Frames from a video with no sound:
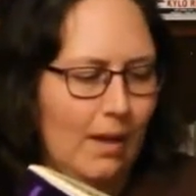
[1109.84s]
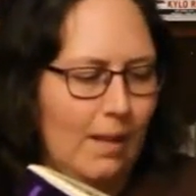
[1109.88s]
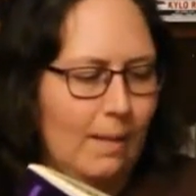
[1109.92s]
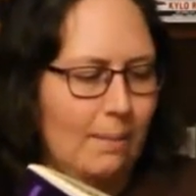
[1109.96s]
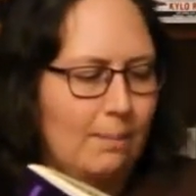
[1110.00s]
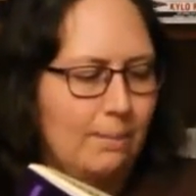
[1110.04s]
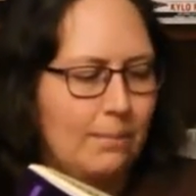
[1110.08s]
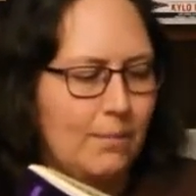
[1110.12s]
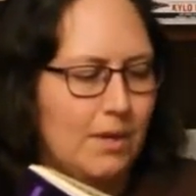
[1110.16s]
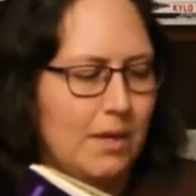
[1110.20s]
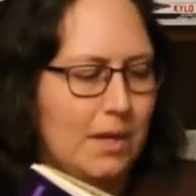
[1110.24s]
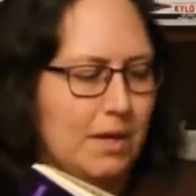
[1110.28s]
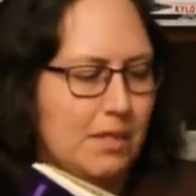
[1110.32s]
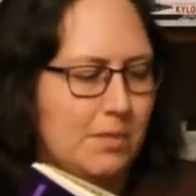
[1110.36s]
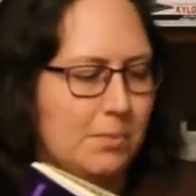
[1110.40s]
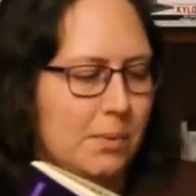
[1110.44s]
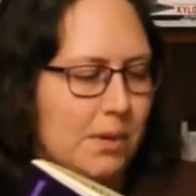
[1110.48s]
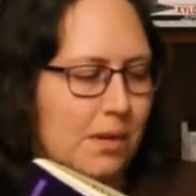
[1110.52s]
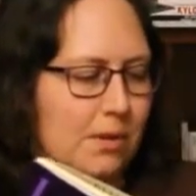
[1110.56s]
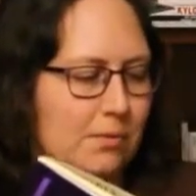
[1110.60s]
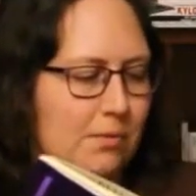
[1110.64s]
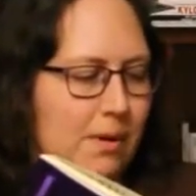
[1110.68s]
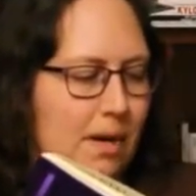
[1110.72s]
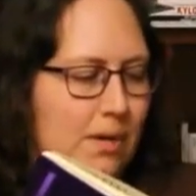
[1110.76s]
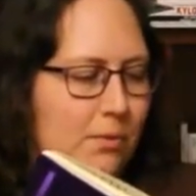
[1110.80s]
The next one
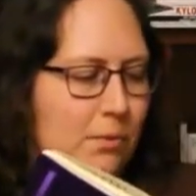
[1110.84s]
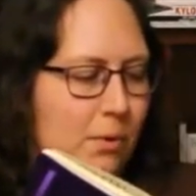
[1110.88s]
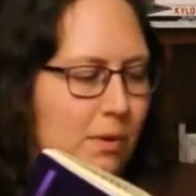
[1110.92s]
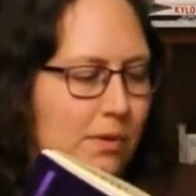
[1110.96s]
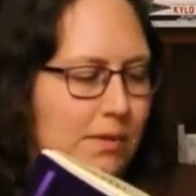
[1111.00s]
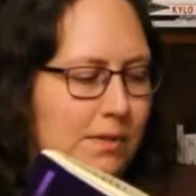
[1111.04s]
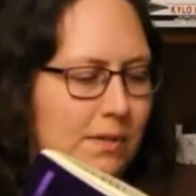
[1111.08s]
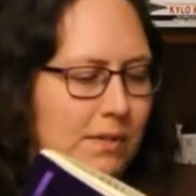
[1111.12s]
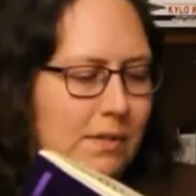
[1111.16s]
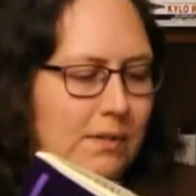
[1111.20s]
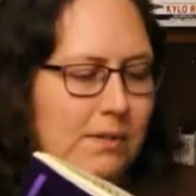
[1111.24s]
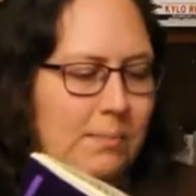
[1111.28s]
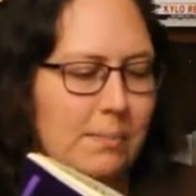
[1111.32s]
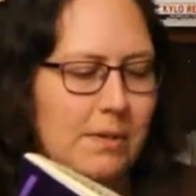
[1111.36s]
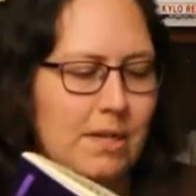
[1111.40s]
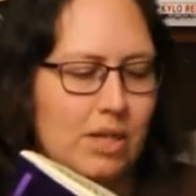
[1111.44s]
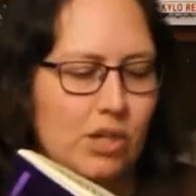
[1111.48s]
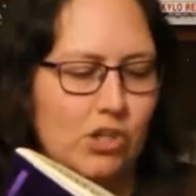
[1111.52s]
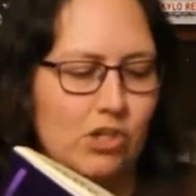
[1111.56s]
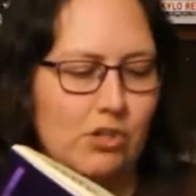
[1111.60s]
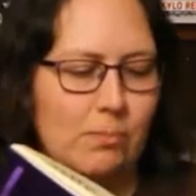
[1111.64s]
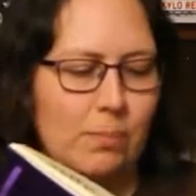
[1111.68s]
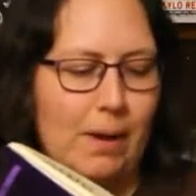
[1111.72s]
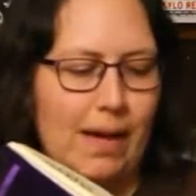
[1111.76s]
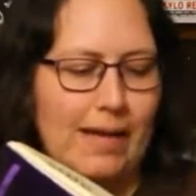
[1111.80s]
I read was The
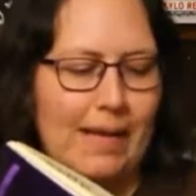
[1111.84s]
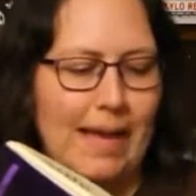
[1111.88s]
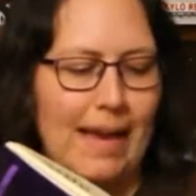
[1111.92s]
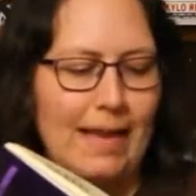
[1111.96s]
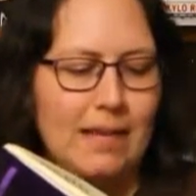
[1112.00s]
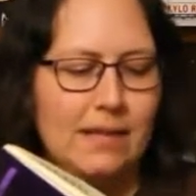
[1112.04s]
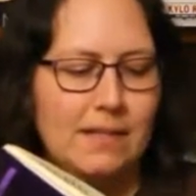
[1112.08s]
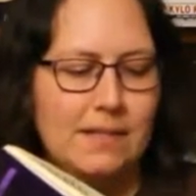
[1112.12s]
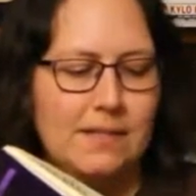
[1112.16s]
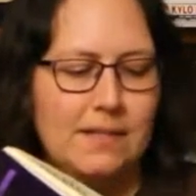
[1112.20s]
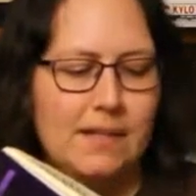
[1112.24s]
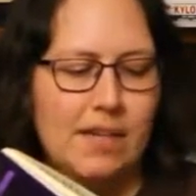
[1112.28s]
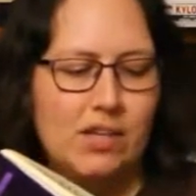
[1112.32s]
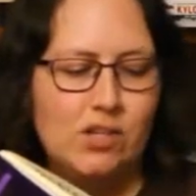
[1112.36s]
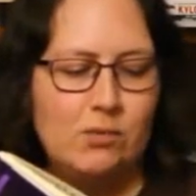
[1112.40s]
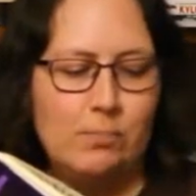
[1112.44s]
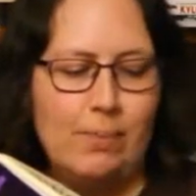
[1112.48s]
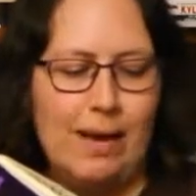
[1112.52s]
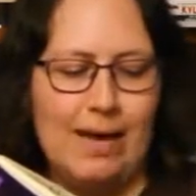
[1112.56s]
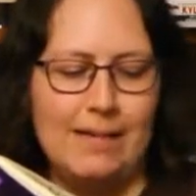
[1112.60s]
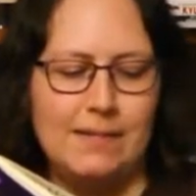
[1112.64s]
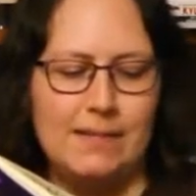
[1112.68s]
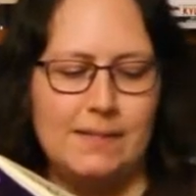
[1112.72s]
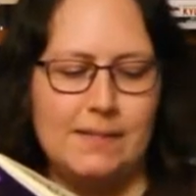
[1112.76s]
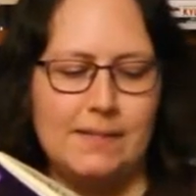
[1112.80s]
Diminished by Caitlin Sedge
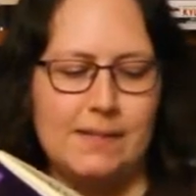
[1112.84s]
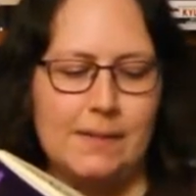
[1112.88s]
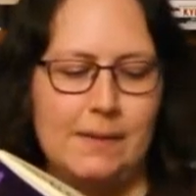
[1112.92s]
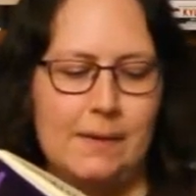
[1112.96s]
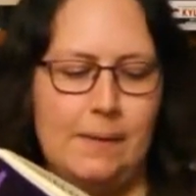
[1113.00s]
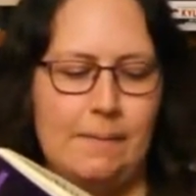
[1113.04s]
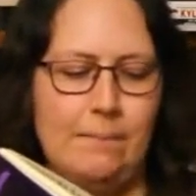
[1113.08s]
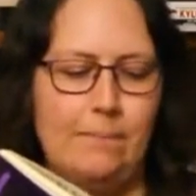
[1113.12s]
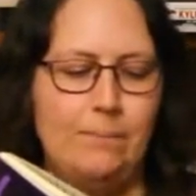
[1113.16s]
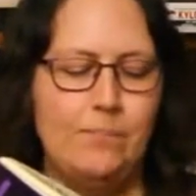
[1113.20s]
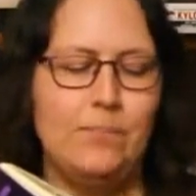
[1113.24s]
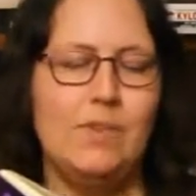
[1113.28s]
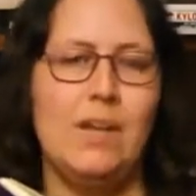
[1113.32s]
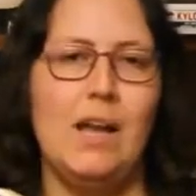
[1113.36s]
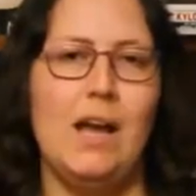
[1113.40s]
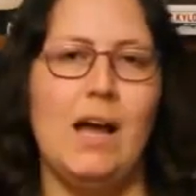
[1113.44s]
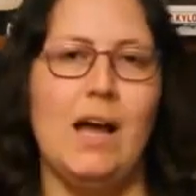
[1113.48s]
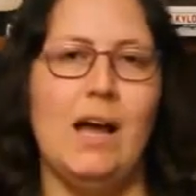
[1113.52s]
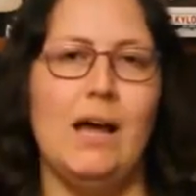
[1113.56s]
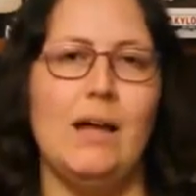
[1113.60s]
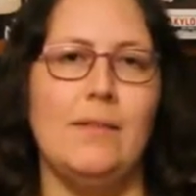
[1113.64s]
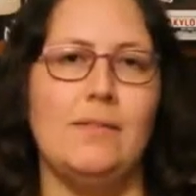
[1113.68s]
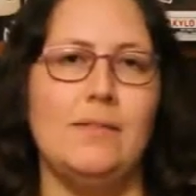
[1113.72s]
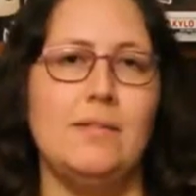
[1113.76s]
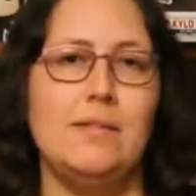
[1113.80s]
Patterson.
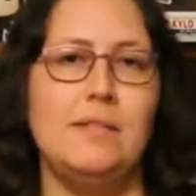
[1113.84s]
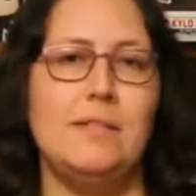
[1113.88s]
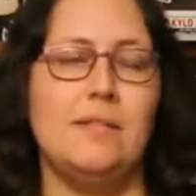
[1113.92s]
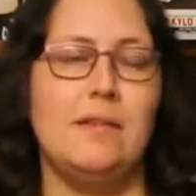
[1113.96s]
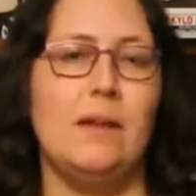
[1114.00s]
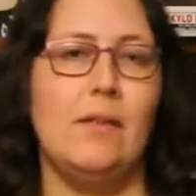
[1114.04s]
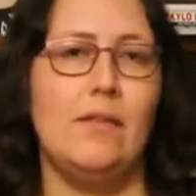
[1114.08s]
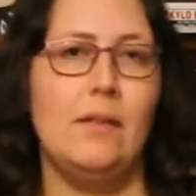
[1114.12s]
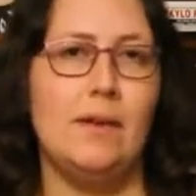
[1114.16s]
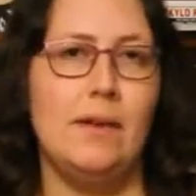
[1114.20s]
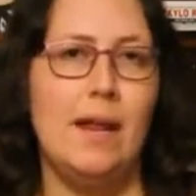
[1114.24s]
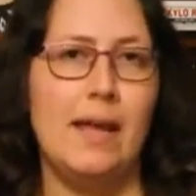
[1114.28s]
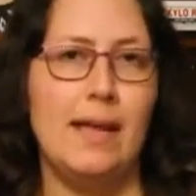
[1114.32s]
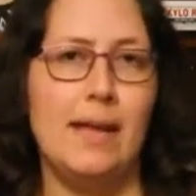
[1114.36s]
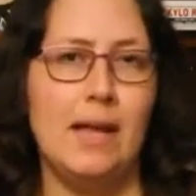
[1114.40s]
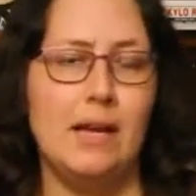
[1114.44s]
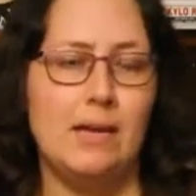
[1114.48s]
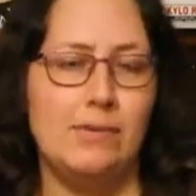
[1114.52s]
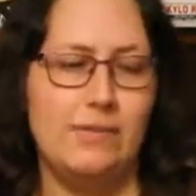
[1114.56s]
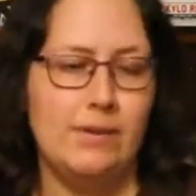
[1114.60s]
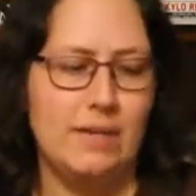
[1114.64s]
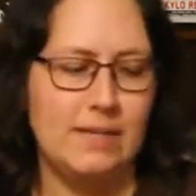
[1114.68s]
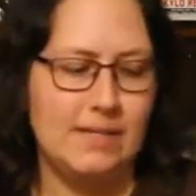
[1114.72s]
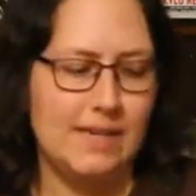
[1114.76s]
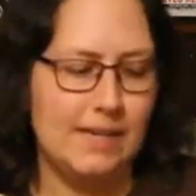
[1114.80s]
This is another
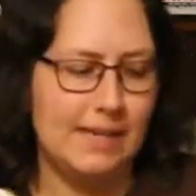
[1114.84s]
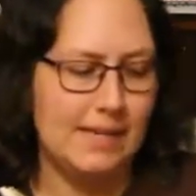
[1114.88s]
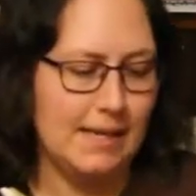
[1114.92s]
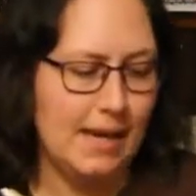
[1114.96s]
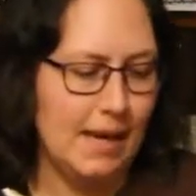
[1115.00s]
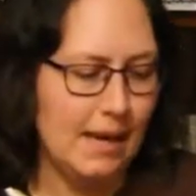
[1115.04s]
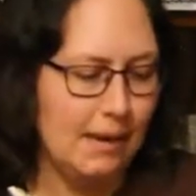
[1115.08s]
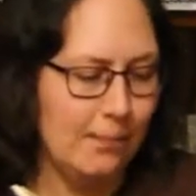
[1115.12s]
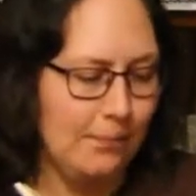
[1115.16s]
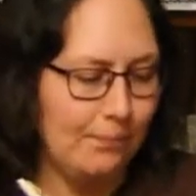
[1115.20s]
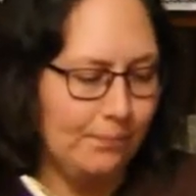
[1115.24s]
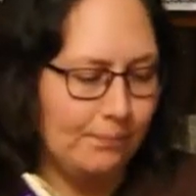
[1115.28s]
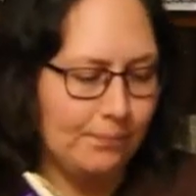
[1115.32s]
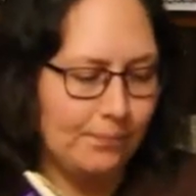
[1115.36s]
NetGalley read again.